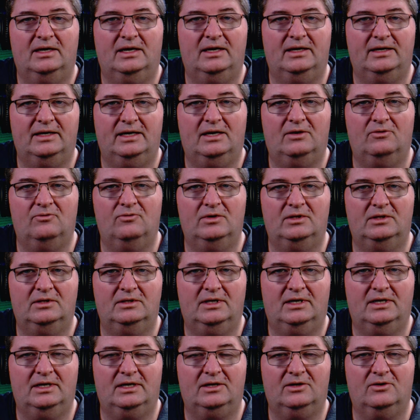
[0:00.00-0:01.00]
Now
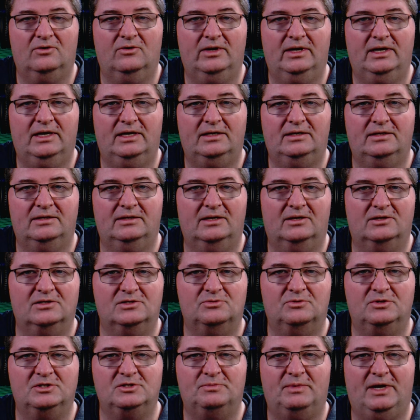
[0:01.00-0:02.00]
we'll go ahead and
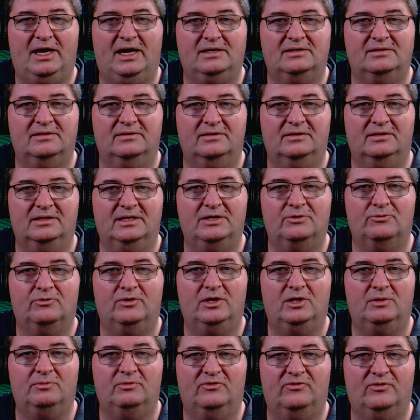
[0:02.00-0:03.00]
I'll switch back to the
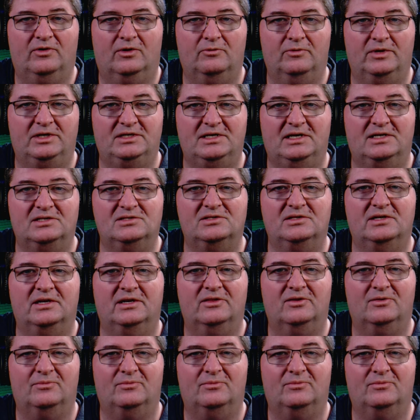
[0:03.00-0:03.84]
Leereel before we test